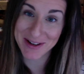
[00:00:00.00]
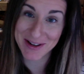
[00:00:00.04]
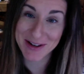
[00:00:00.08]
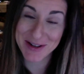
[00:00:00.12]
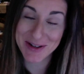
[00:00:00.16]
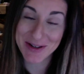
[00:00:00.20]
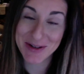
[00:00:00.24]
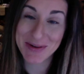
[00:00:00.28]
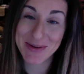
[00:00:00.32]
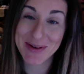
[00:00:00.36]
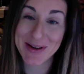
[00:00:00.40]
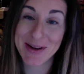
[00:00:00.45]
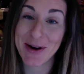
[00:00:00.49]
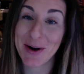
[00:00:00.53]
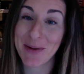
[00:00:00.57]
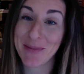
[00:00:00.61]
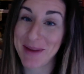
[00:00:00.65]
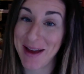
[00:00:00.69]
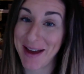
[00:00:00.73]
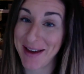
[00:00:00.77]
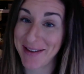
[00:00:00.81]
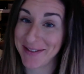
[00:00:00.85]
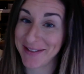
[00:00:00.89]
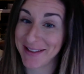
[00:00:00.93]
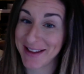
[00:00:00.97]
to do in our
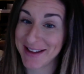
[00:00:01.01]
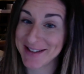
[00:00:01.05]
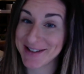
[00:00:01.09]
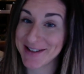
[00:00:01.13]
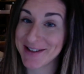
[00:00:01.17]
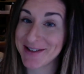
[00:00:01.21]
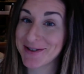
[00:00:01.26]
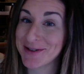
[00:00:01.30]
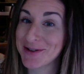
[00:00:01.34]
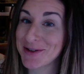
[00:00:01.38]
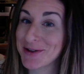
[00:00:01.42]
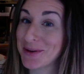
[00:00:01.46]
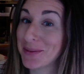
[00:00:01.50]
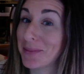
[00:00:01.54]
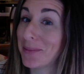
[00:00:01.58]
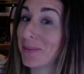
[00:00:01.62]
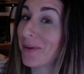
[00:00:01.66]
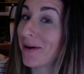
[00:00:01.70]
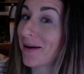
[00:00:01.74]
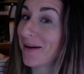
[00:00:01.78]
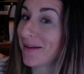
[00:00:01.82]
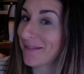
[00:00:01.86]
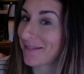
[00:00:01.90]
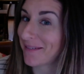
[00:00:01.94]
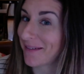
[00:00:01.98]
math lesson
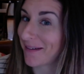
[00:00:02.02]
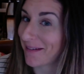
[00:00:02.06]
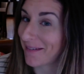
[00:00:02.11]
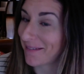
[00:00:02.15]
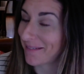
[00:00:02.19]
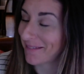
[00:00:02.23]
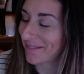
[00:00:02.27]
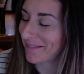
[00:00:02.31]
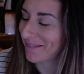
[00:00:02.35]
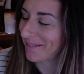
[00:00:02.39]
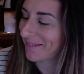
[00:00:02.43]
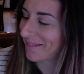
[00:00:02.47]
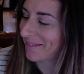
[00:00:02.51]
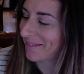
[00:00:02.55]
tomorrow.